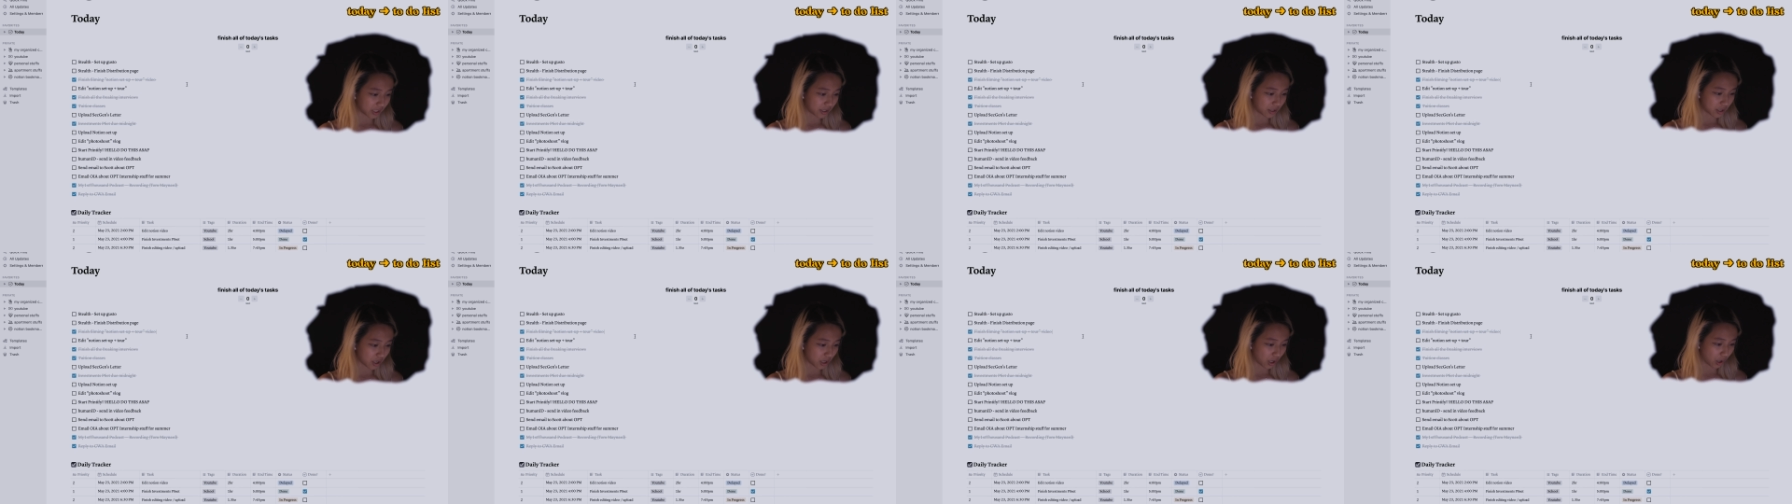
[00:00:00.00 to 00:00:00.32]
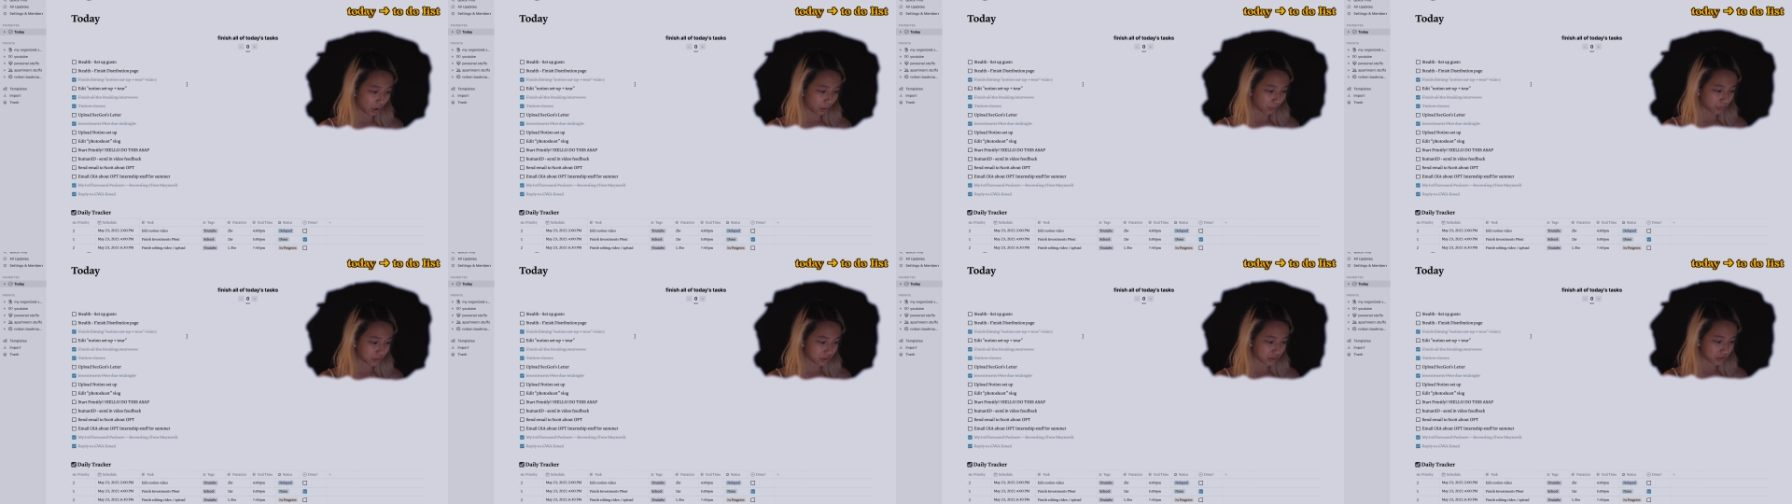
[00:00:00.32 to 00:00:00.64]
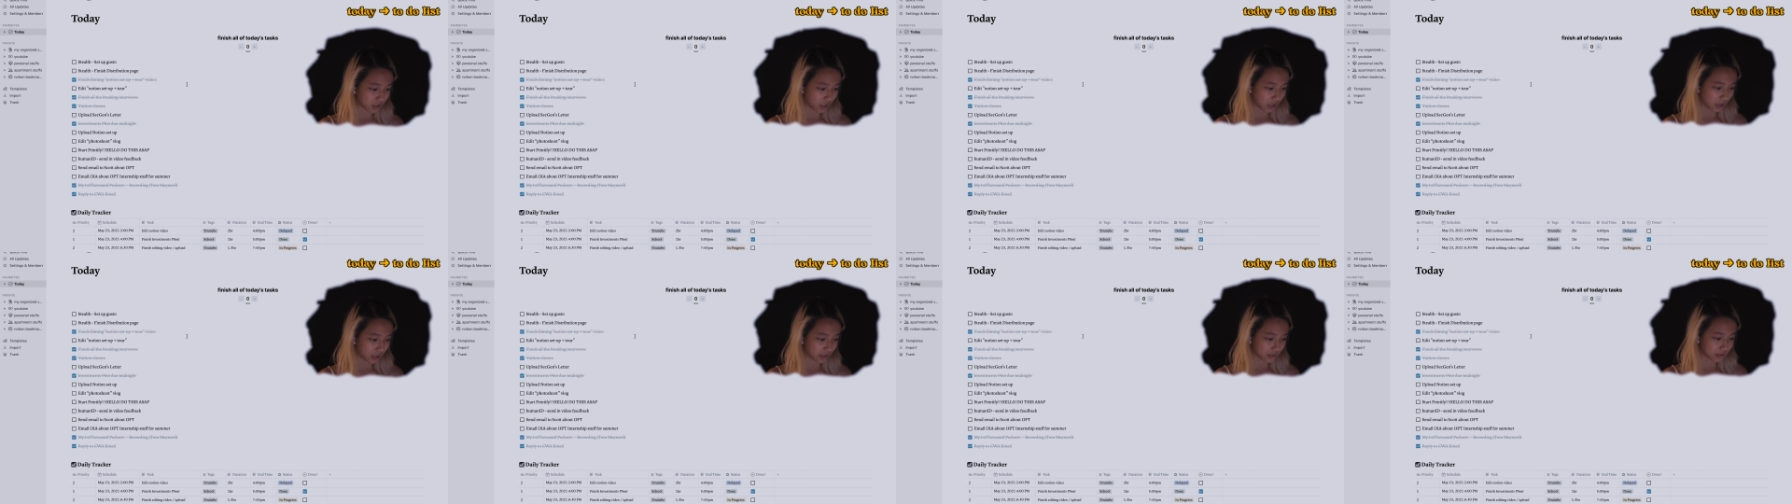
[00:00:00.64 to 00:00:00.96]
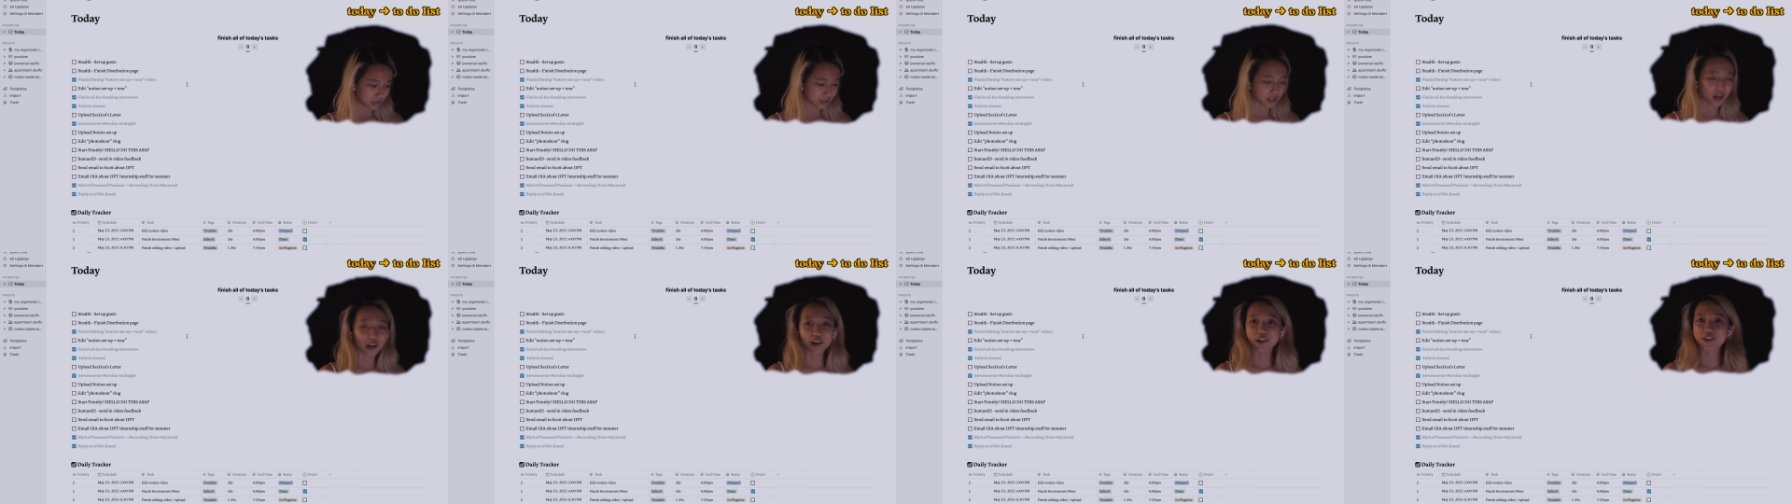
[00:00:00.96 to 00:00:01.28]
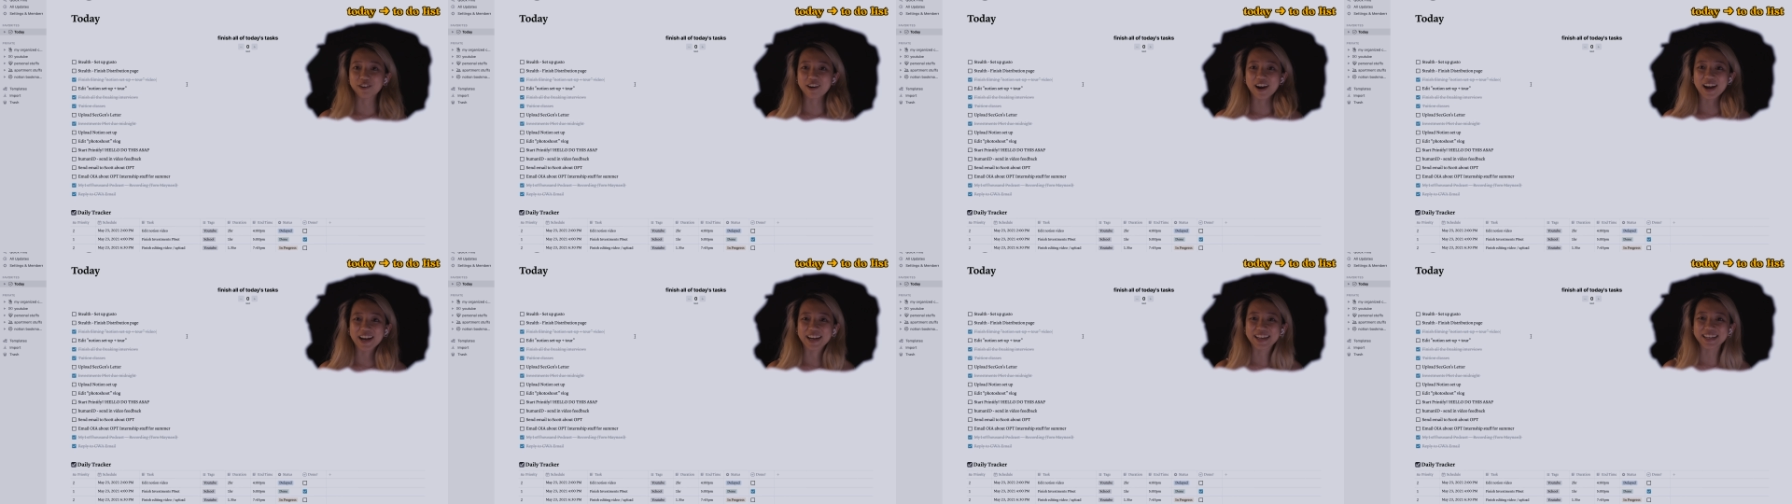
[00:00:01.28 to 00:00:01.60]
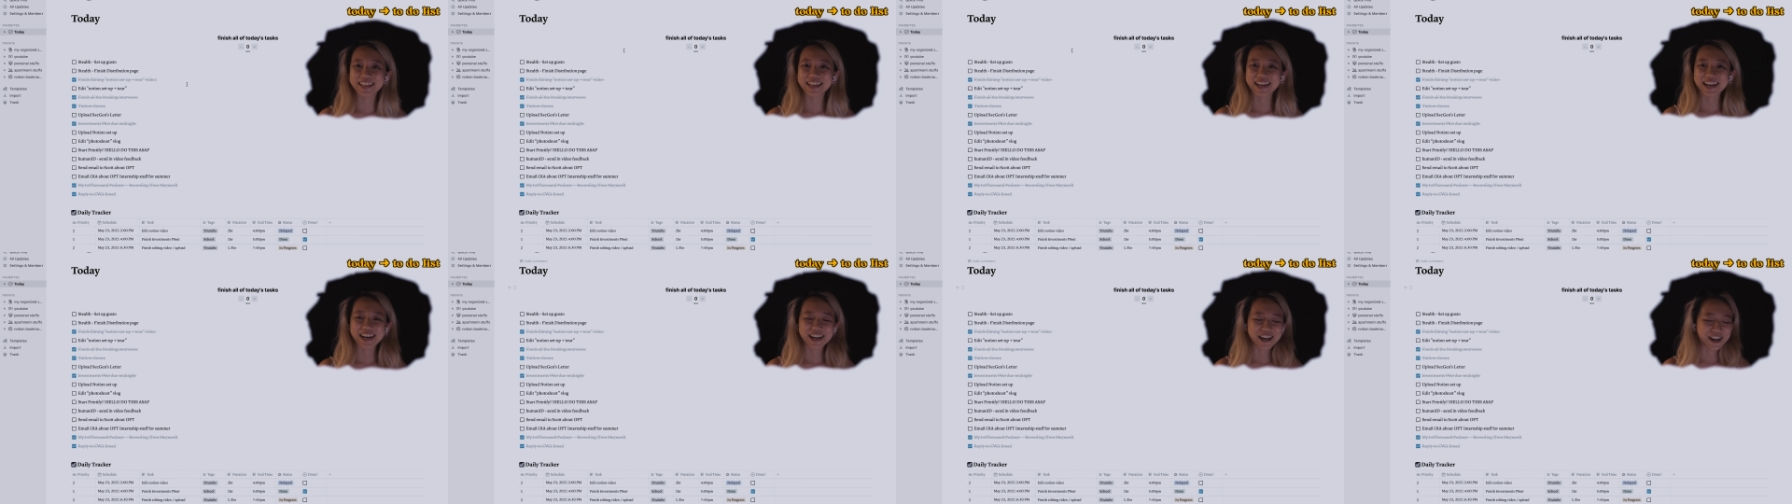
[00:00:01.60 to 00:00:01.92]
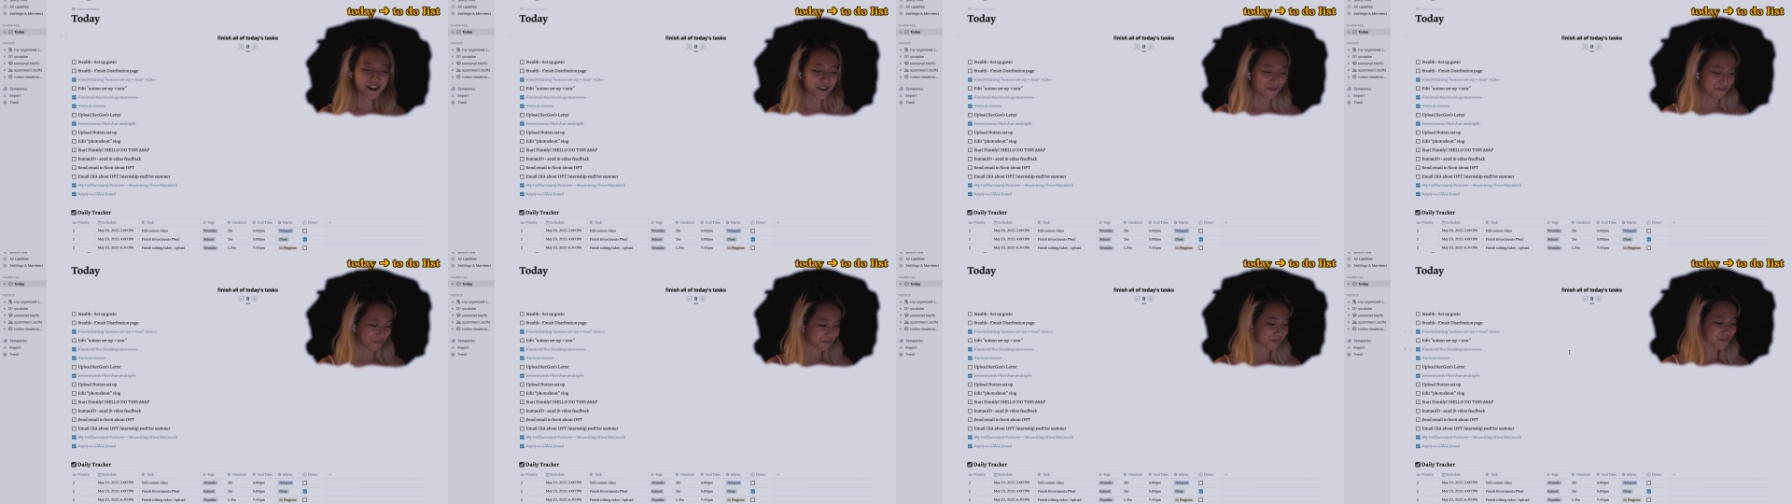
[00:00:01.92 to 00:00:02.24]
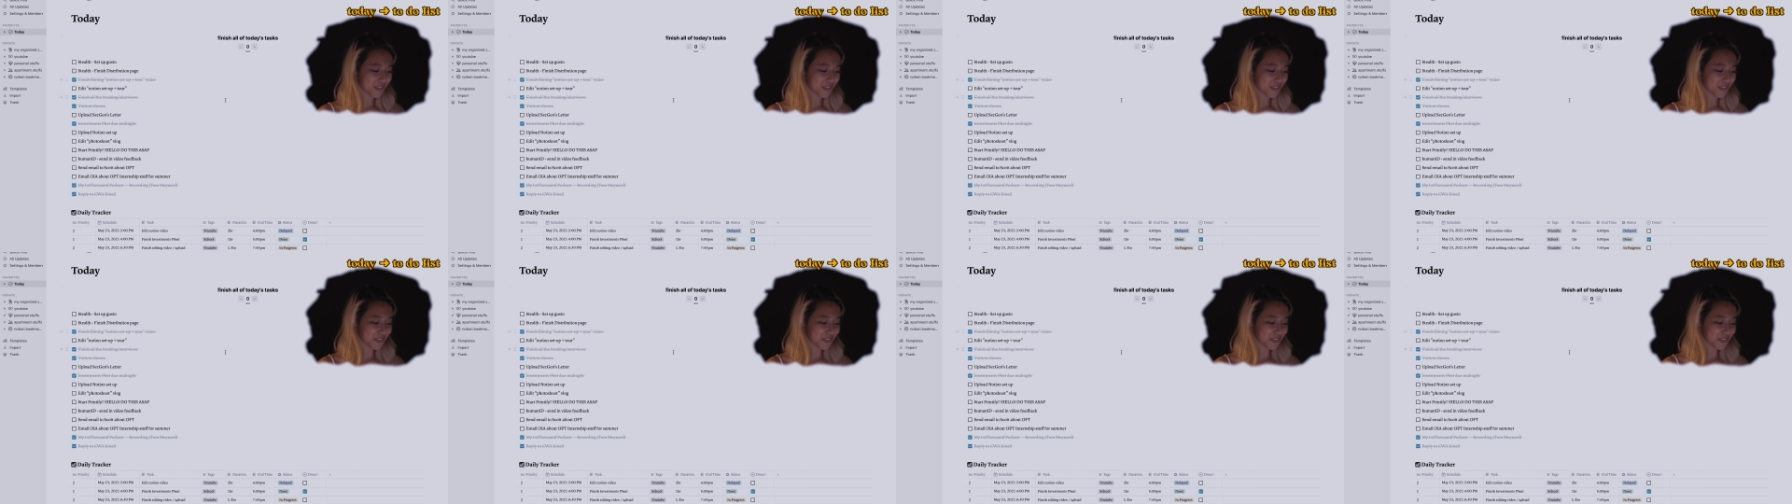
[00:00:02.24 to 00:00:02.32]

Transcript: No, it's not it's not great. Um,